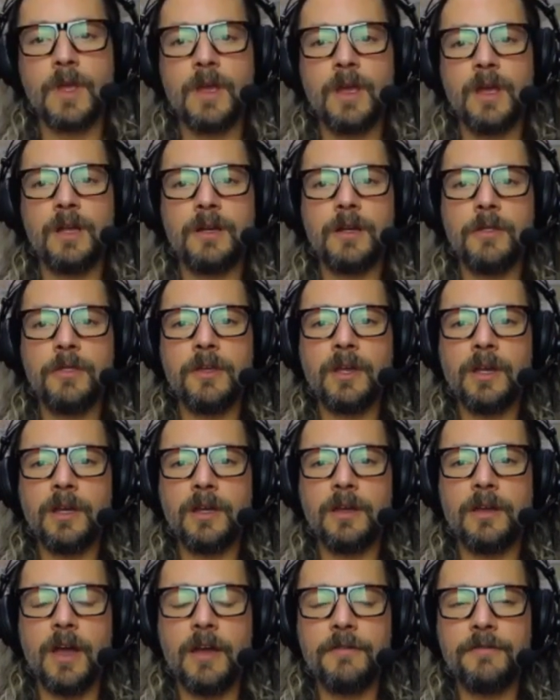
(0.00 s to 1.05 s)
And the thing
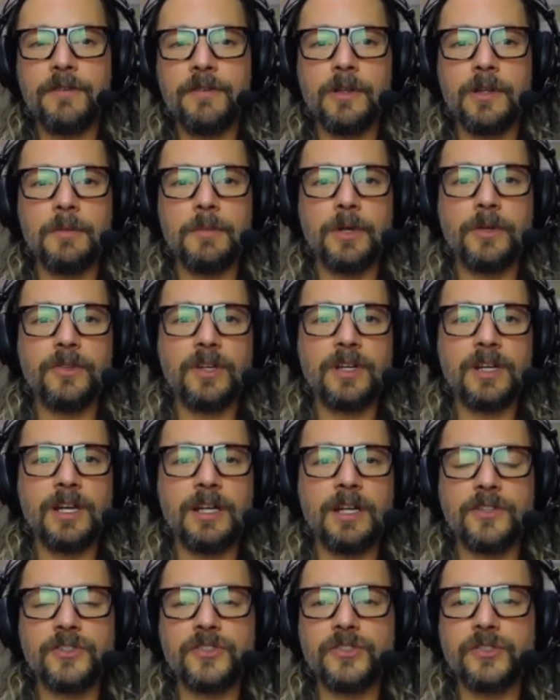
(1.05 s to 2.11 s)
I feel about the
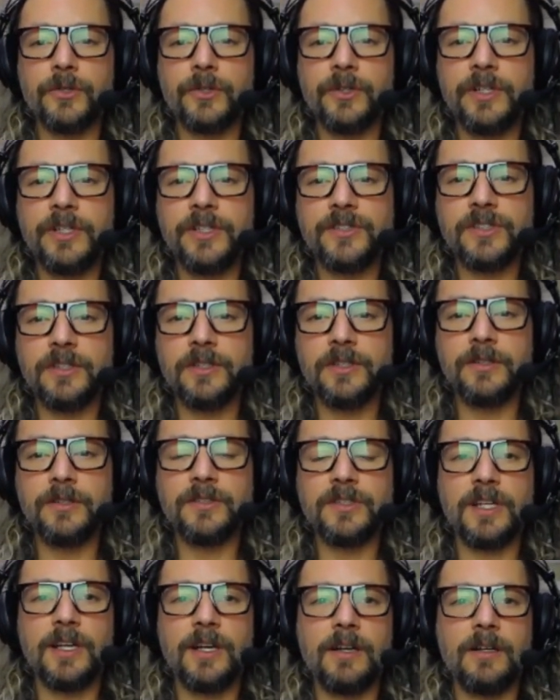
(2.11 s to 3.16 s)
kind of stories that you
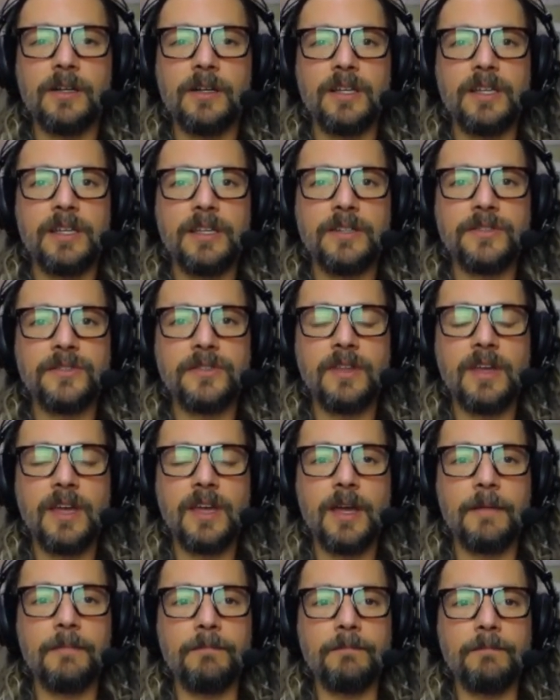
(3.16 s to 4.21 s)
tell is
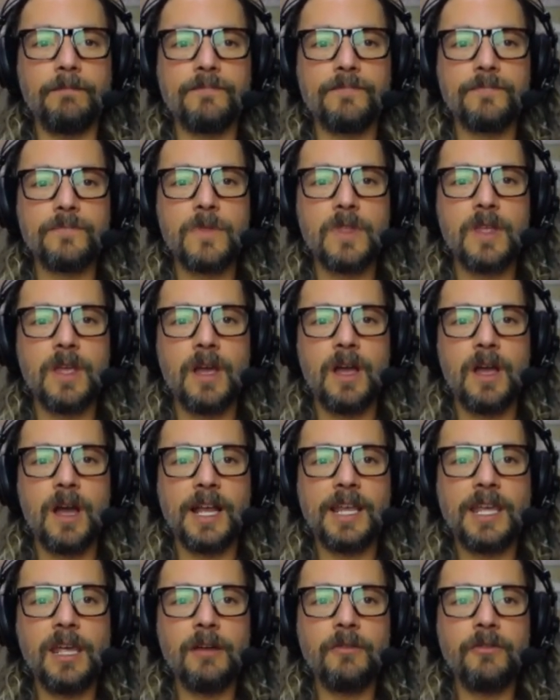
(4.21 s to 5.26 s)
that
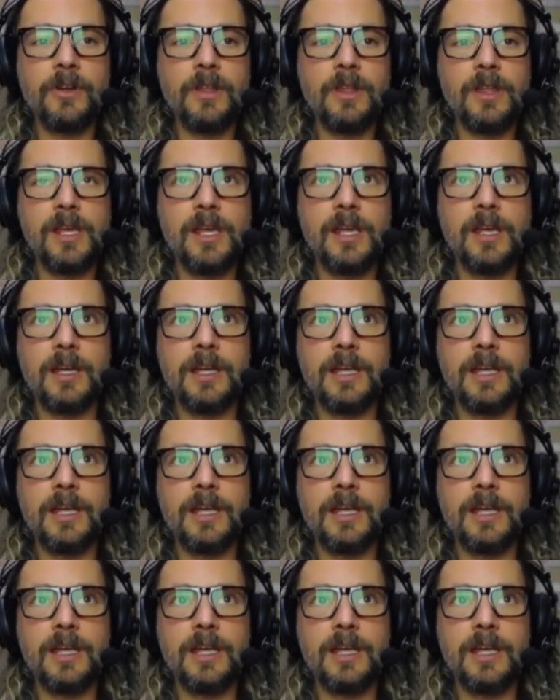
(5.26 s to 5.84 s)
I can't really